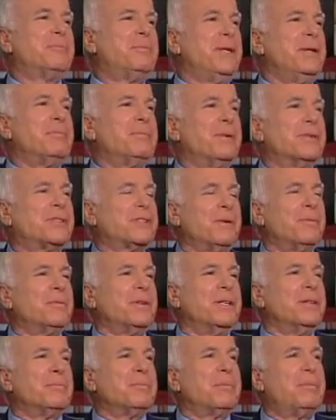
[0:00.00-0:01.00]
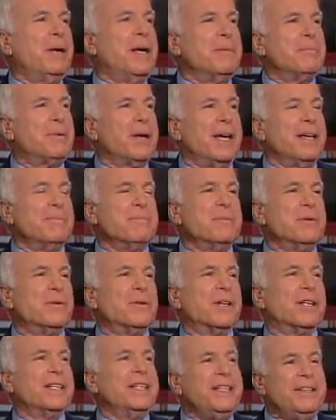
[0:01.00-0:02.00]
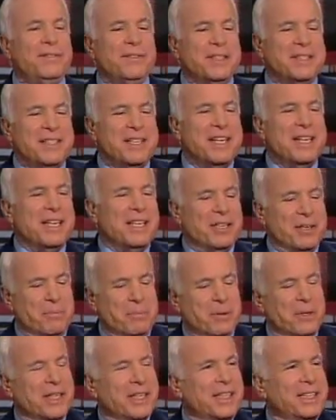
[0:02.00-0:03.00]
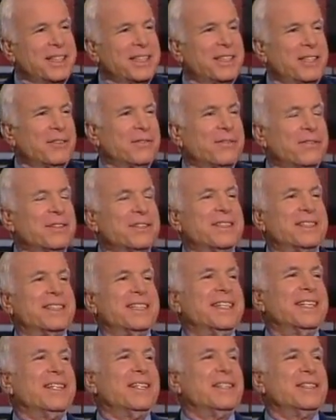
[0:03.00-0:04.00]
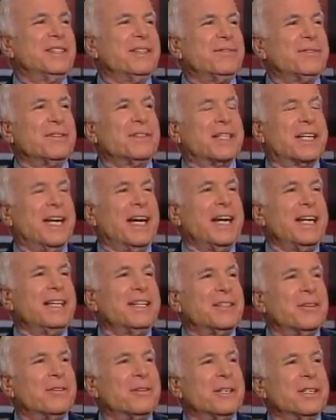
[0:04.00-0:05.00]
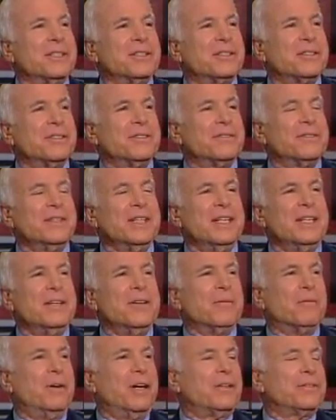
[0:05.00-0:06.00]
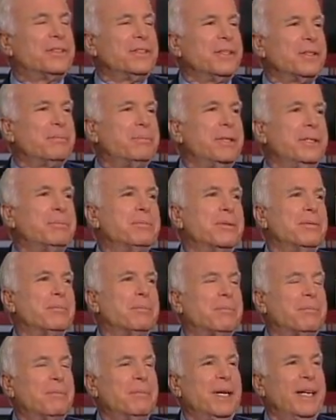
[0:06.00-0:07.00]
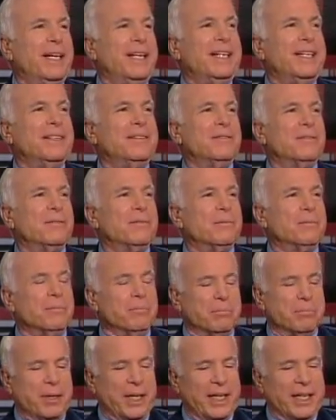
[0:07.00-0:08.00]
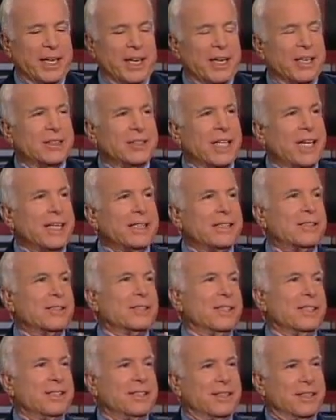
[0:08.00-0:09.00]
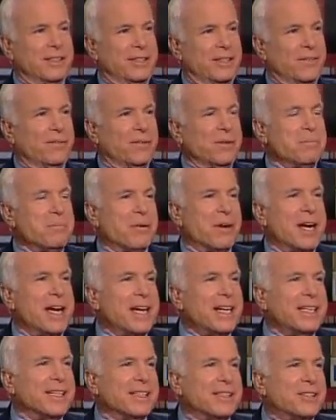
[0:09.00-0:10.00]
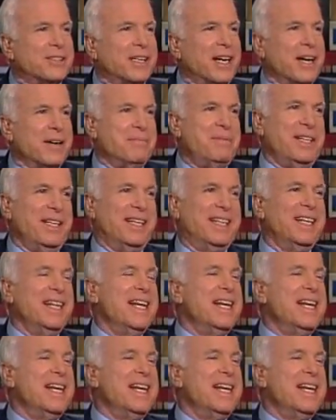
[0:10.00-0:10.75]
people somewhat pay more. Even you put into different categories of wealthier people paying higher taxes into different brackets. I mean,